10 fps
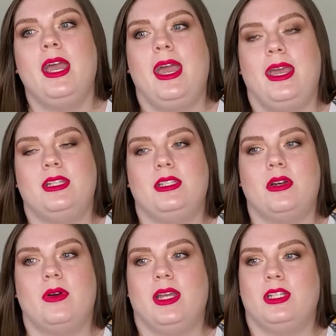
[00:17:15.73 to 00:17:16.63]
And
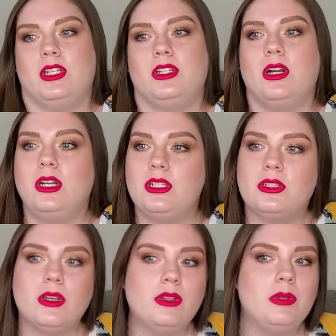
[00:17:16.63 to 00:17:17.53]
so I just started
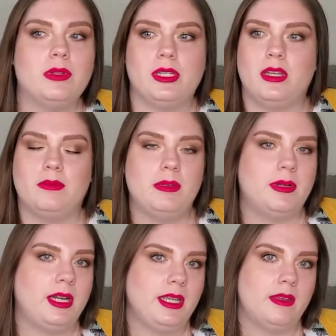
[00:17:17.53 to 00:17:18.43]
slowly working on my
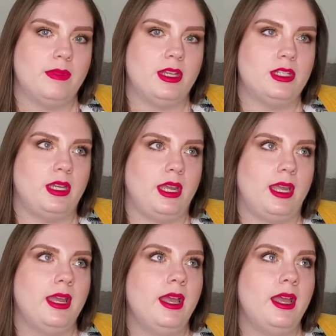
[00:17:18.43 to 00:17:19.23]
body image. I